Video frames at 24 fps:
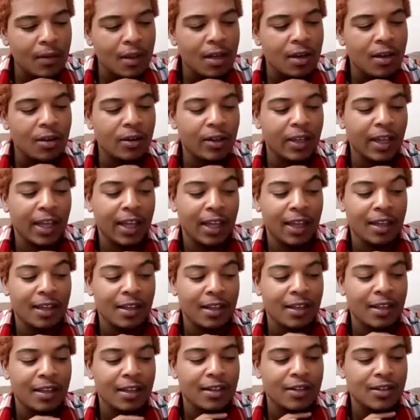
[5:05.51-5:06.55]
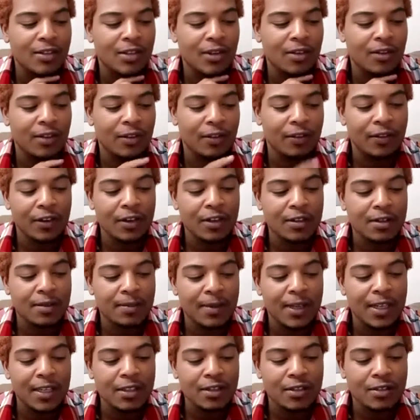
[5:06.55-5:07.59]
Okay, so the first
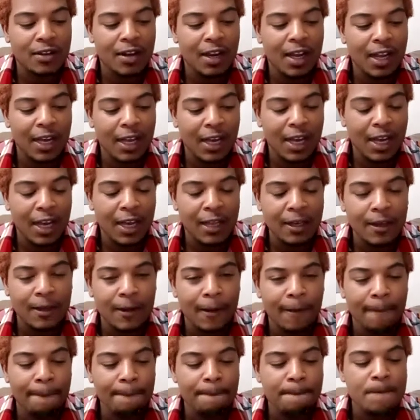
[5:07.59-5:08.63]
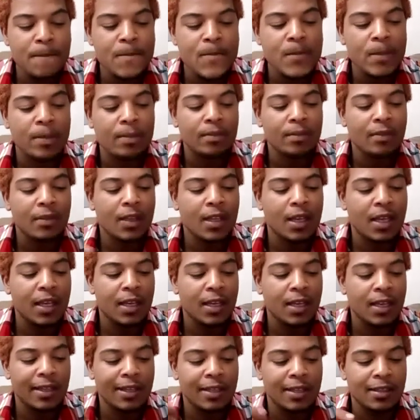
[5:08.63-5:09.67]
mixture I got
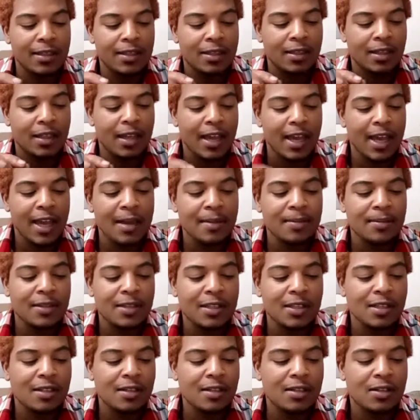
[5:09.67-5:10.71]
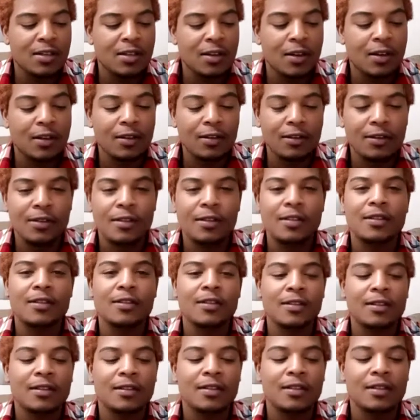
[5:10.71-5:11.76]
is Epsom salt,
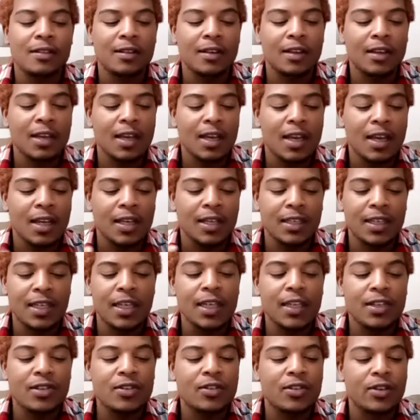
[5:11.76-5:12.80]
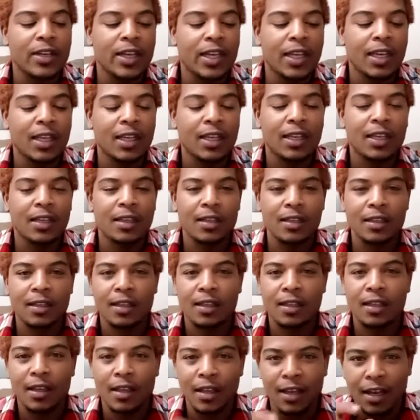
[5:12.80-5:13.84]
tea tree,
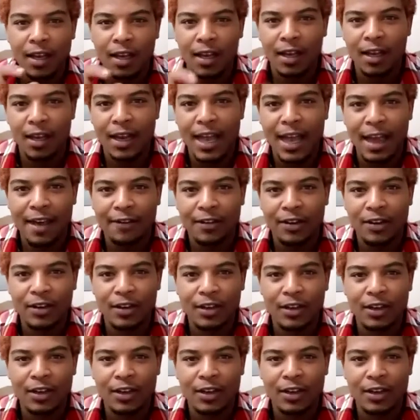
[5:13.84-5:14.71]
and lavender.